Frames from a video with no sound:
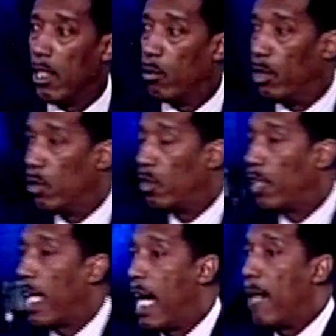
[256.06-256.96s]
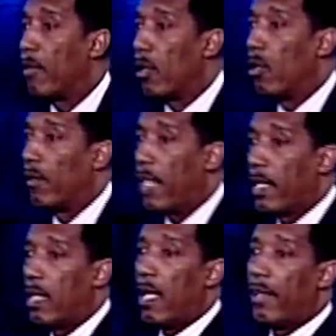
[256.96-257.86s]
When you see, I'm the Lord thy
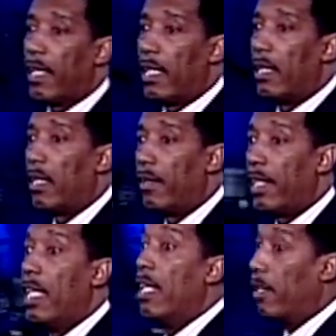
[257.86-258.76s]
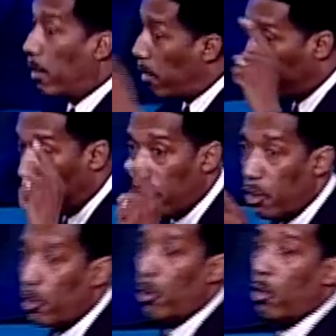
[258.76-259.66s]
God that healeth thee, this is a
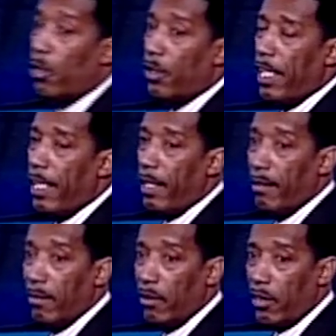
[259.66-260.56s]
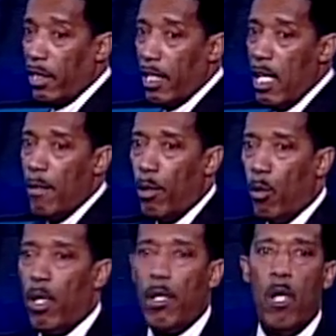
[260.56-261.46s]
sure thing. See it? But
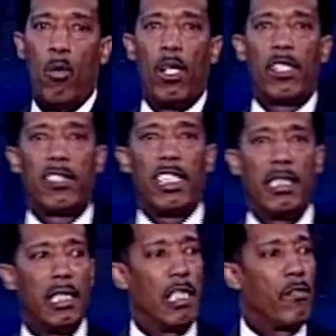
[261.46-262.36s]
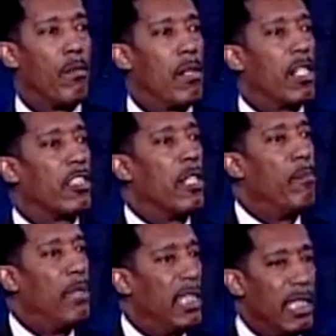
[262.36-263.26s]
what does he need from us?
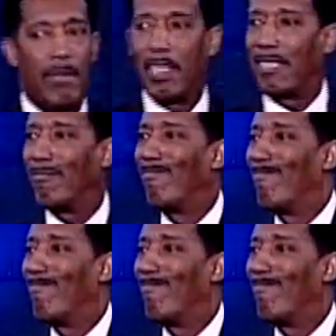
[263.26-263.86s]
Believing.